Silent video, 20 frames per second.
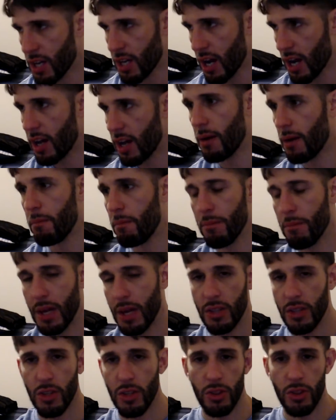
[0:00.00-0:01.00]
got up,
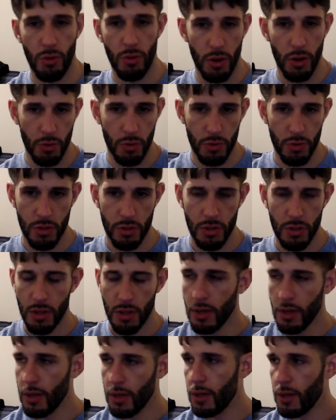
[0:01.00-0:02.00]
made the
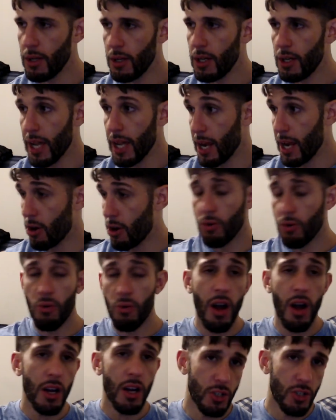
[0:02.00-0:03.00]
throws.
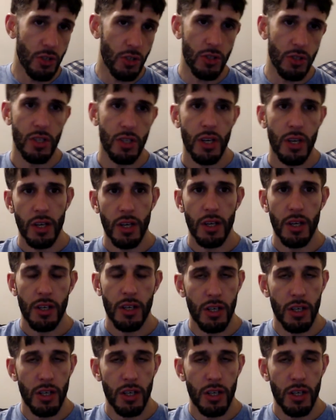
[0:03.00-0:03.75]
Aaron Rodgers,